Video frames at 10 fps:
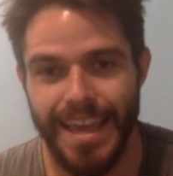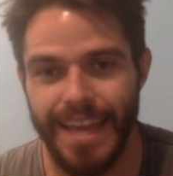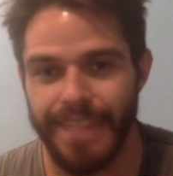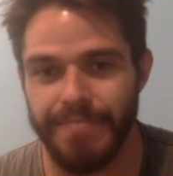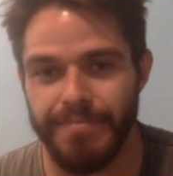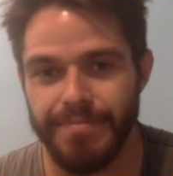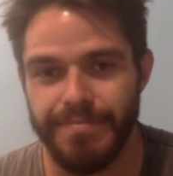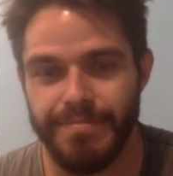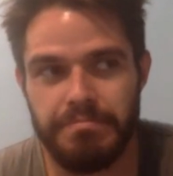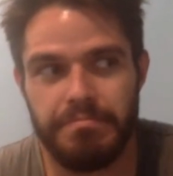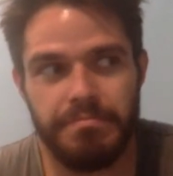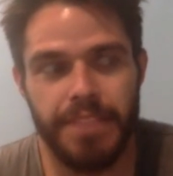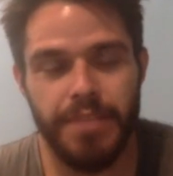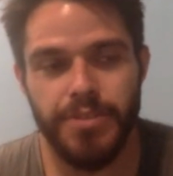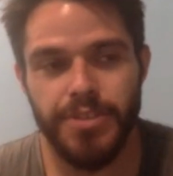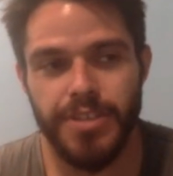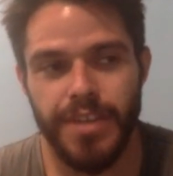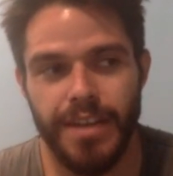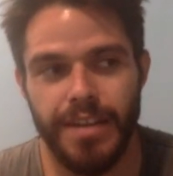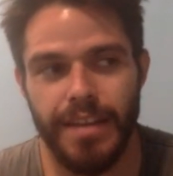and they were just
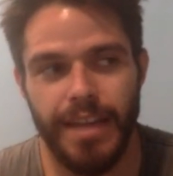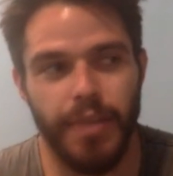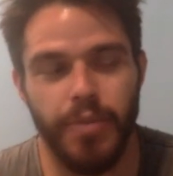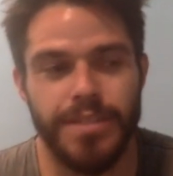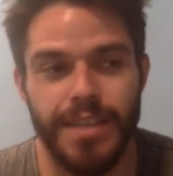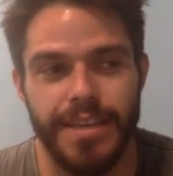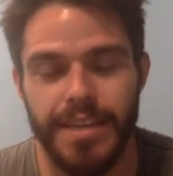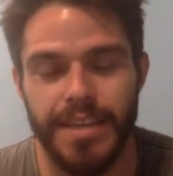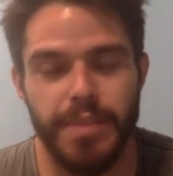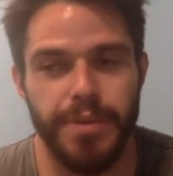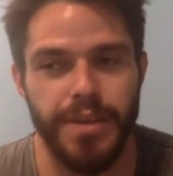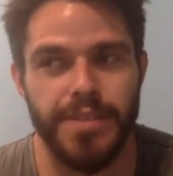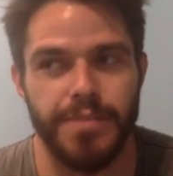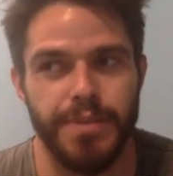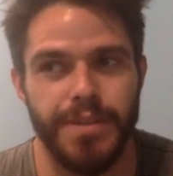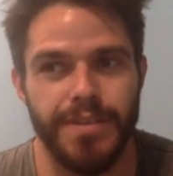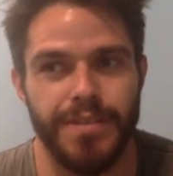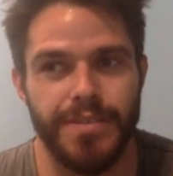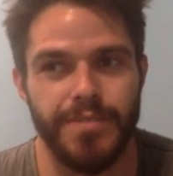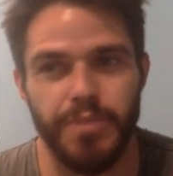kind of like I don't want to say guinea pigs
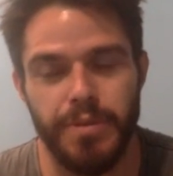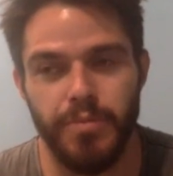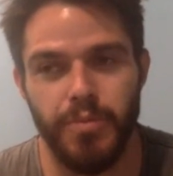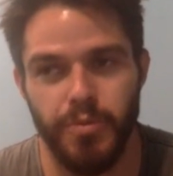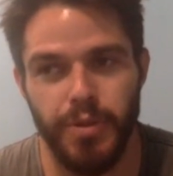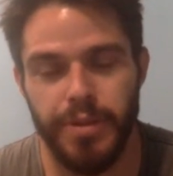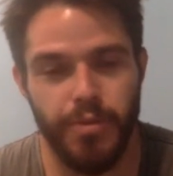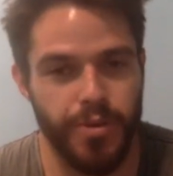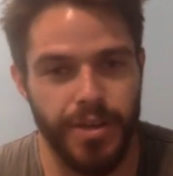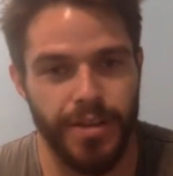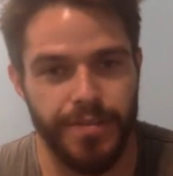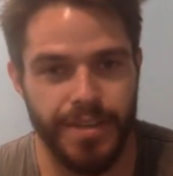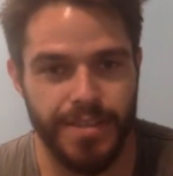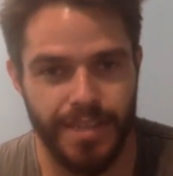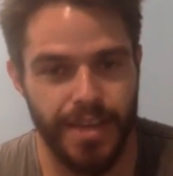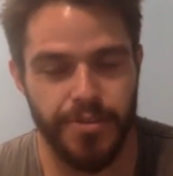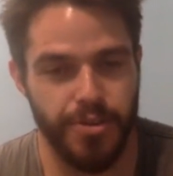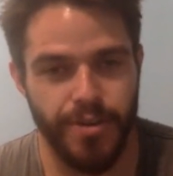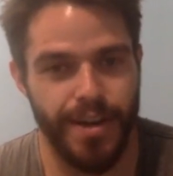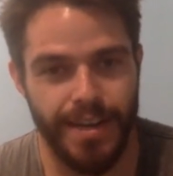because we were really working on things together and
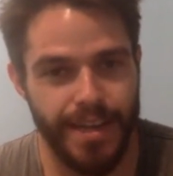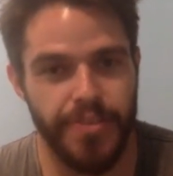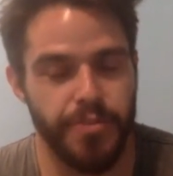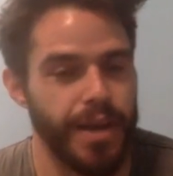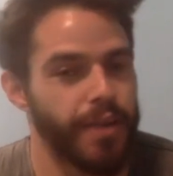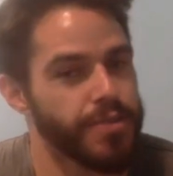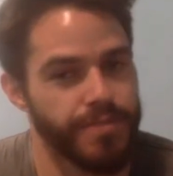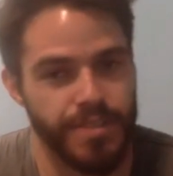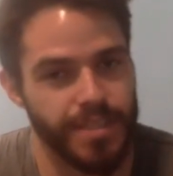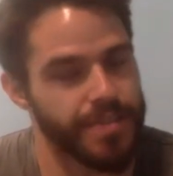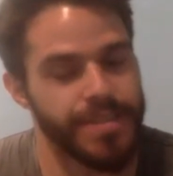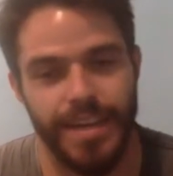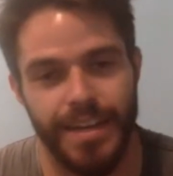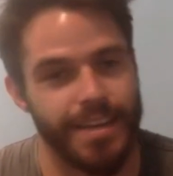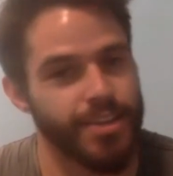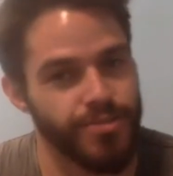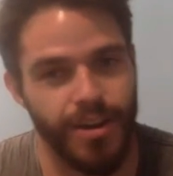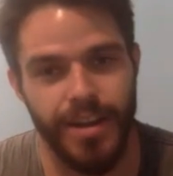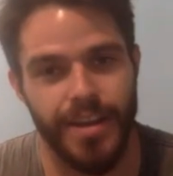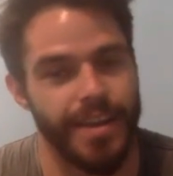creating together, but I was facilitating and
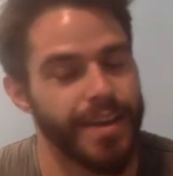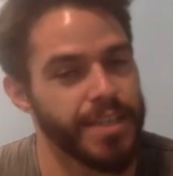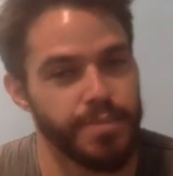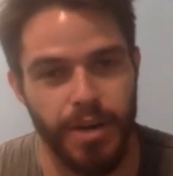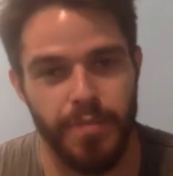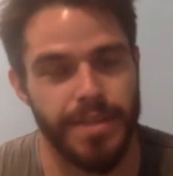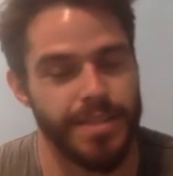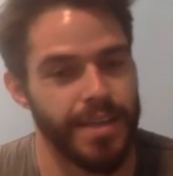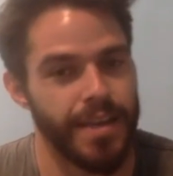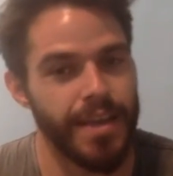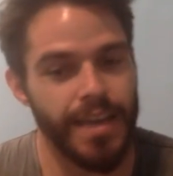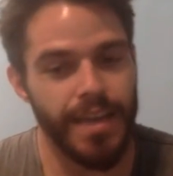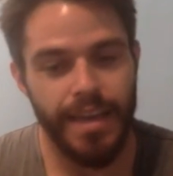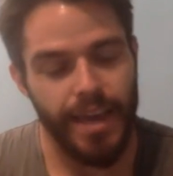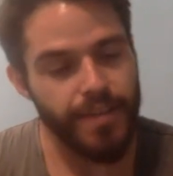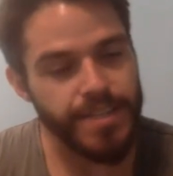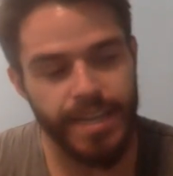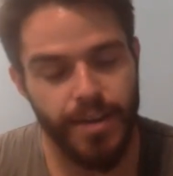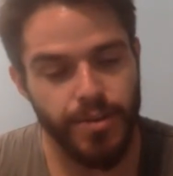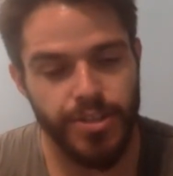trying and experimenting, and every
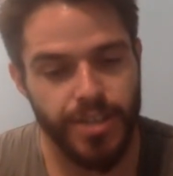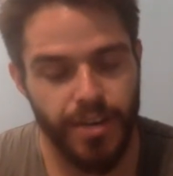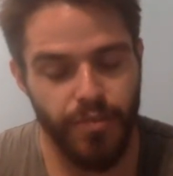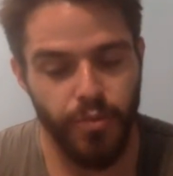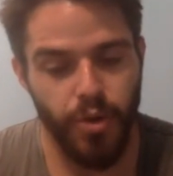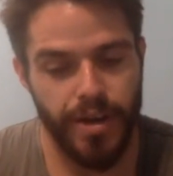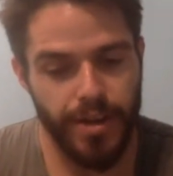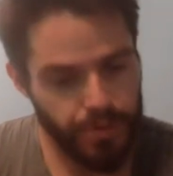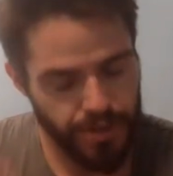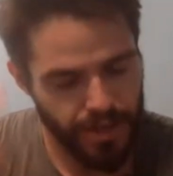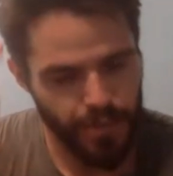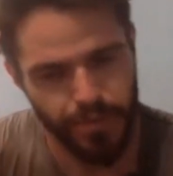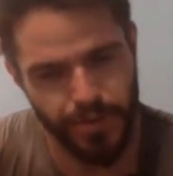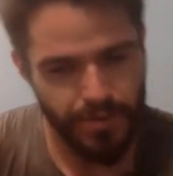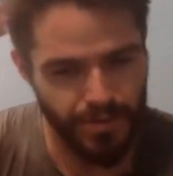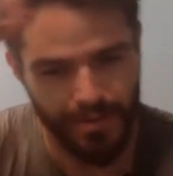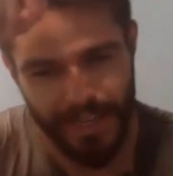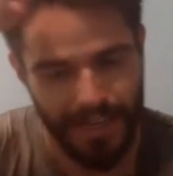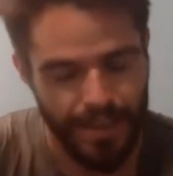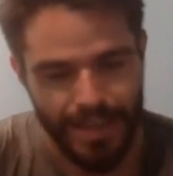day I would just kind of walk in with a couple little
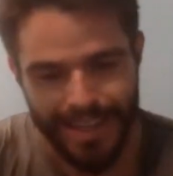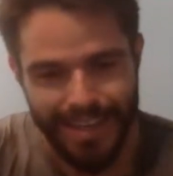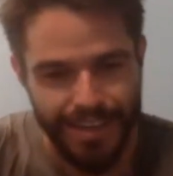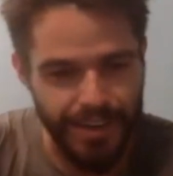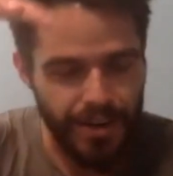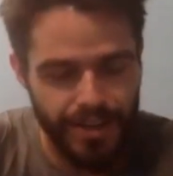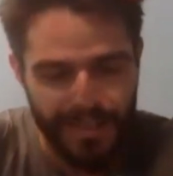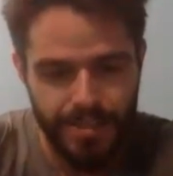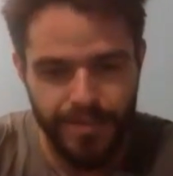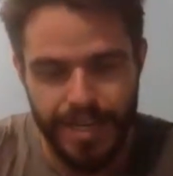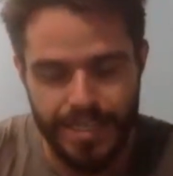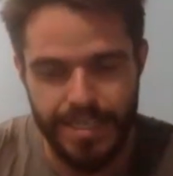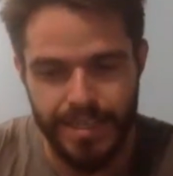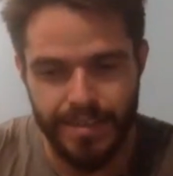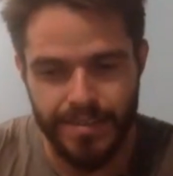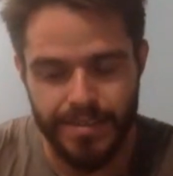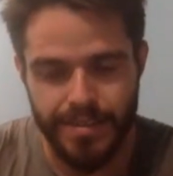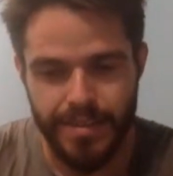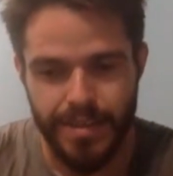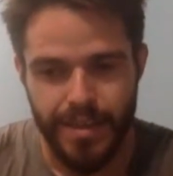like nuggets of
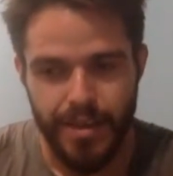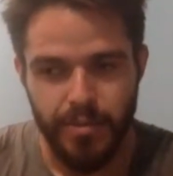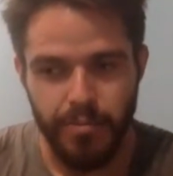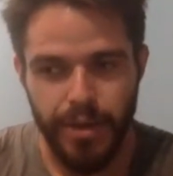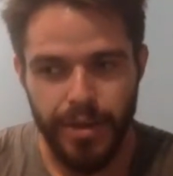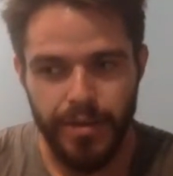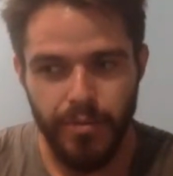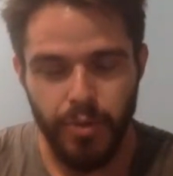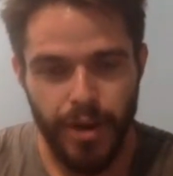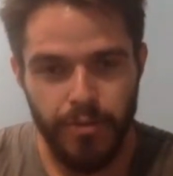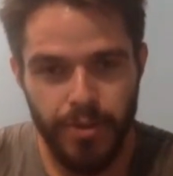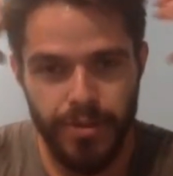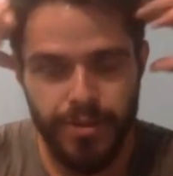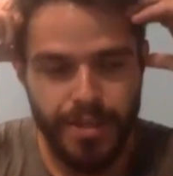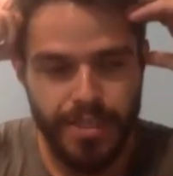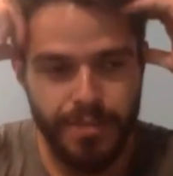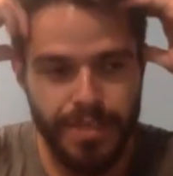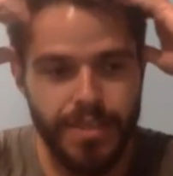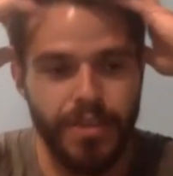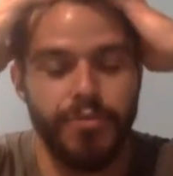ideas. But what I really thought to
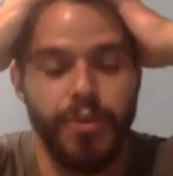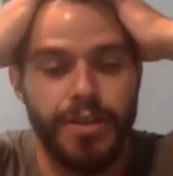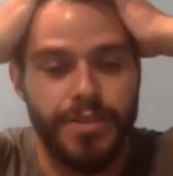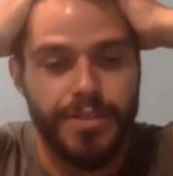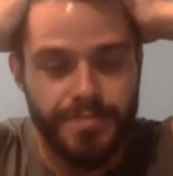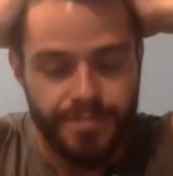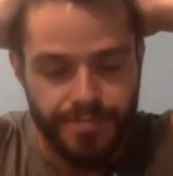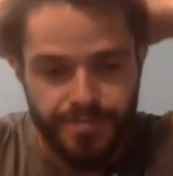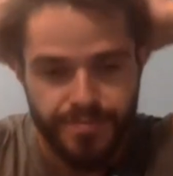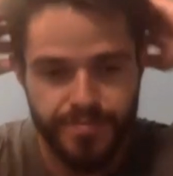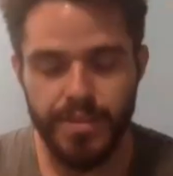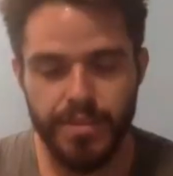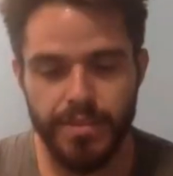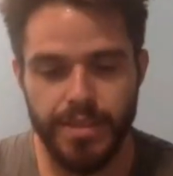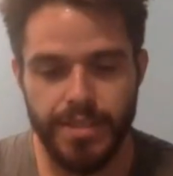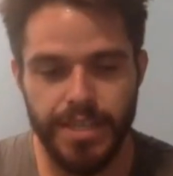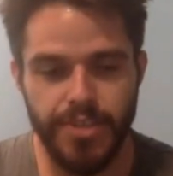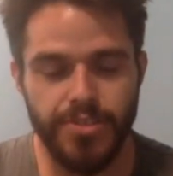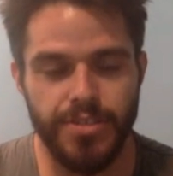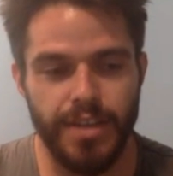myself was, the
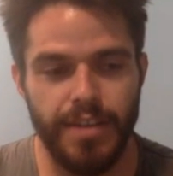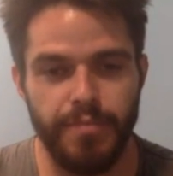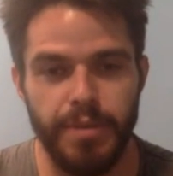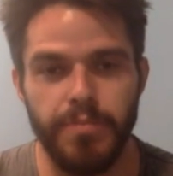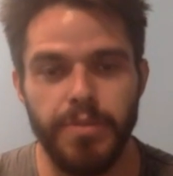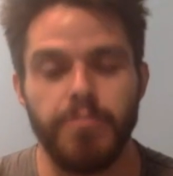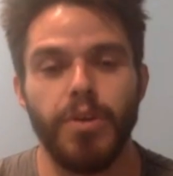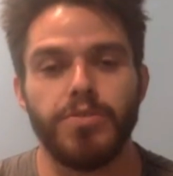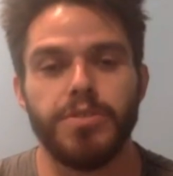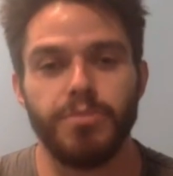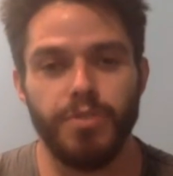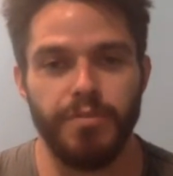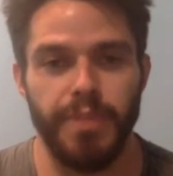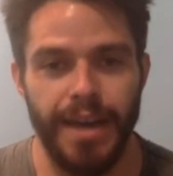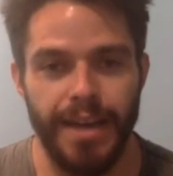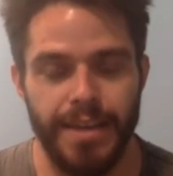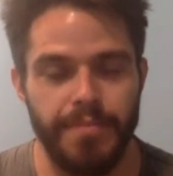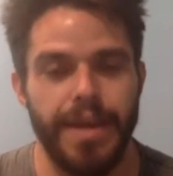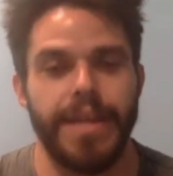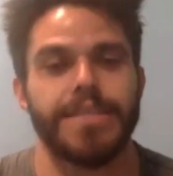teachers that I've been the most moved by in
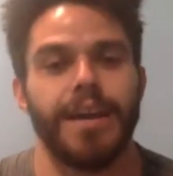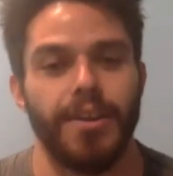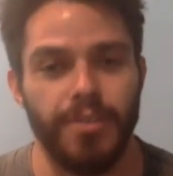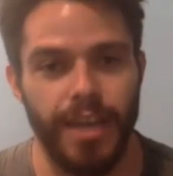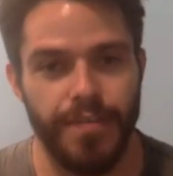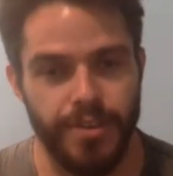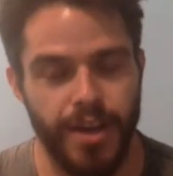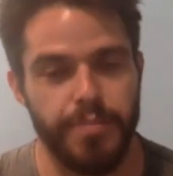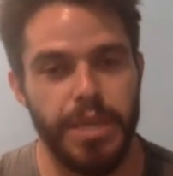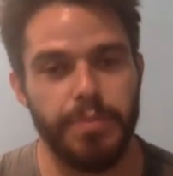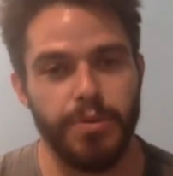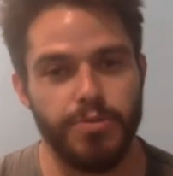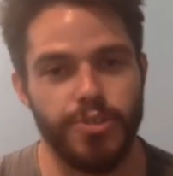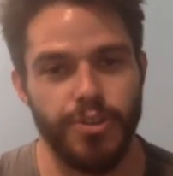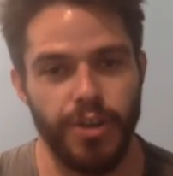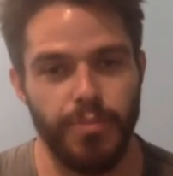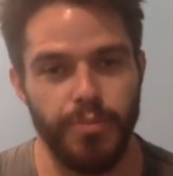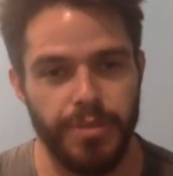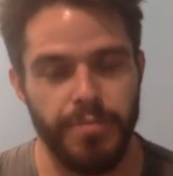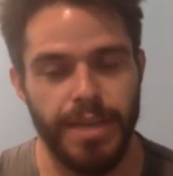my entire life are not people who showed up
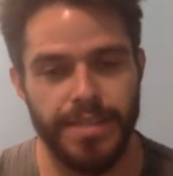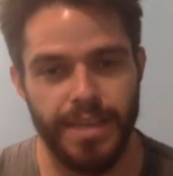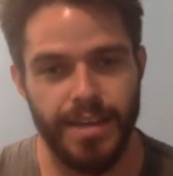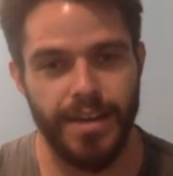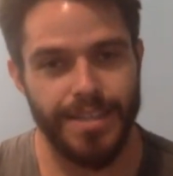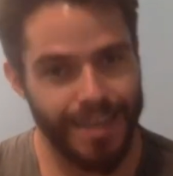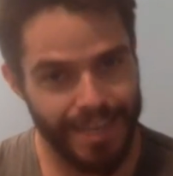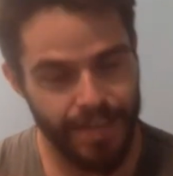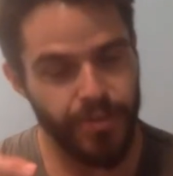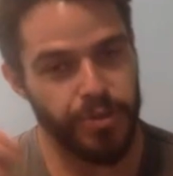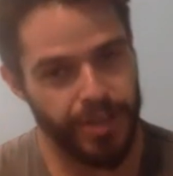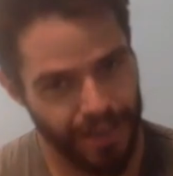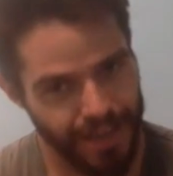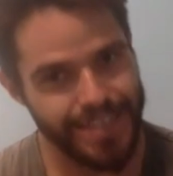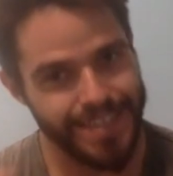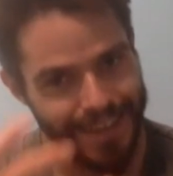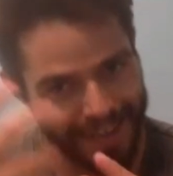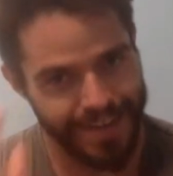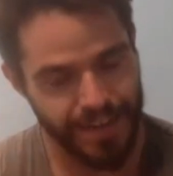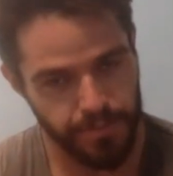with amazing content, even though the content
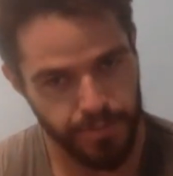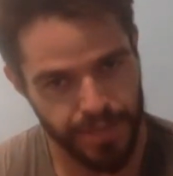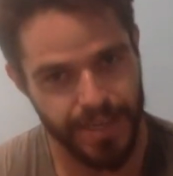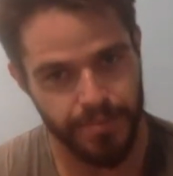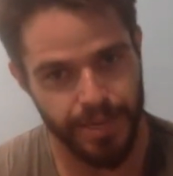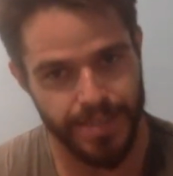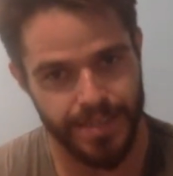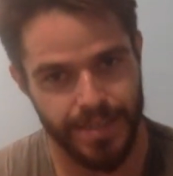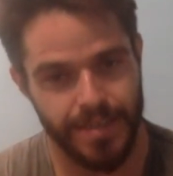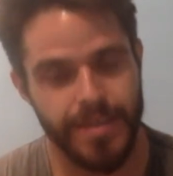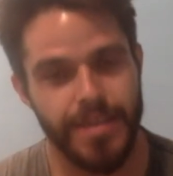ended up being amazing,